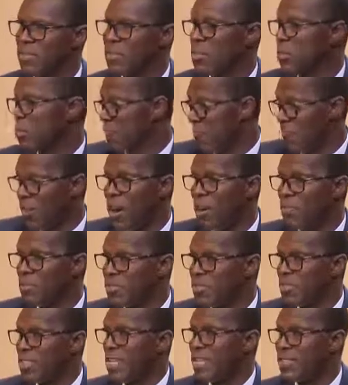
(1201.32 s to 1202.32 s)
those forms,
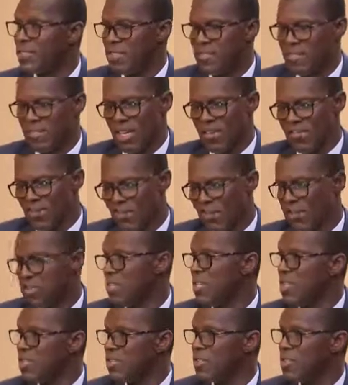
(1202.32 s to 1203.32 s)
CAC7,
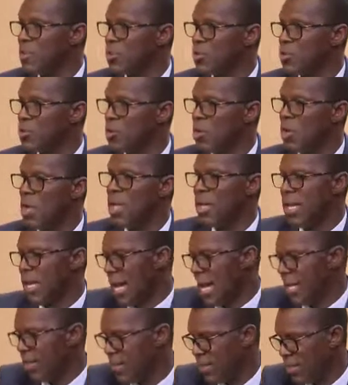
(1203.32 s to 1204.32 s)
CAC2,
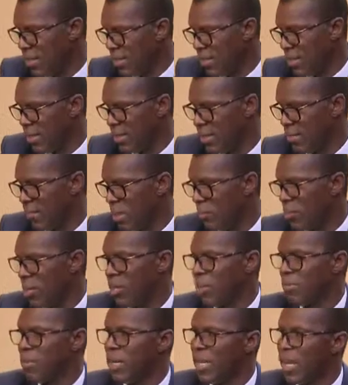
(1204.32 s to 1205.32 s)
and the
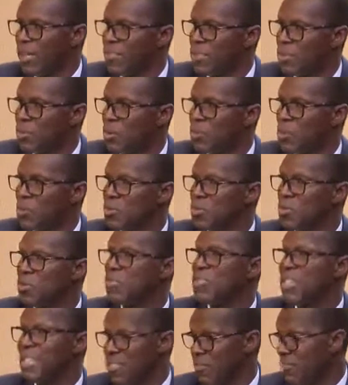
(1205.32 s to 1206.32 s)
memorandum and articles,
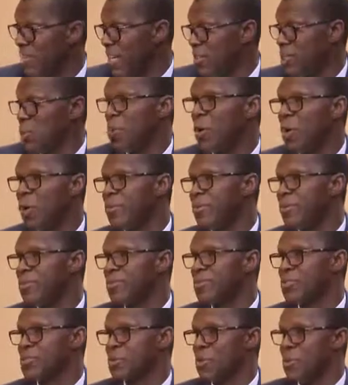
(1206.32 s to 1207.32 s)
certified through copies.
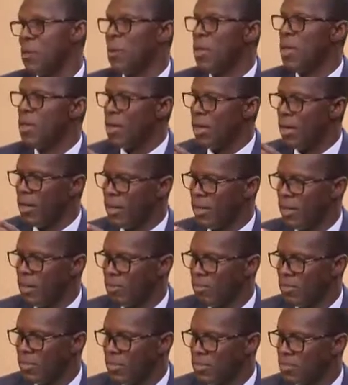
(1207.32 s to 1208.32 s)
So
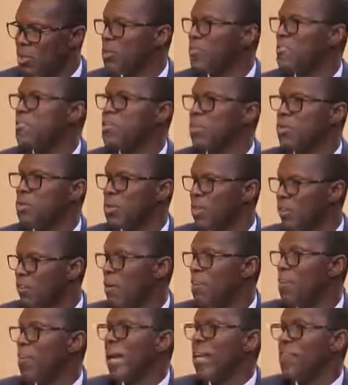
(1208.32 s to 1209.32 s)
the solicitor would have
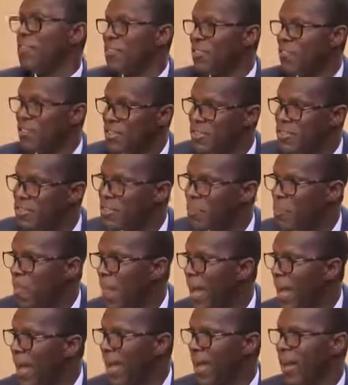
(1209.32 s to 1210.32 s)
applied for this
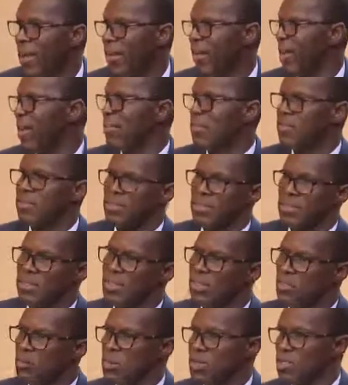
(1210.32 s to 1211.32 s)
ahead, and
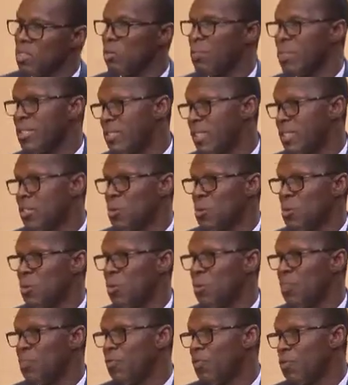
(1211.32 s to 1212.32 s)
this will be submitted
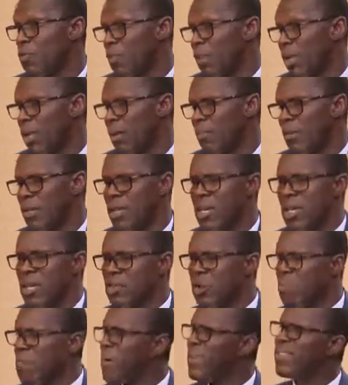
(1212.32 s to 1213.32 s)
to the company.
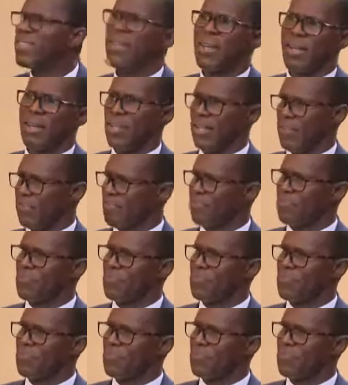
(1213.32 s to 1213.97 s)
So basically,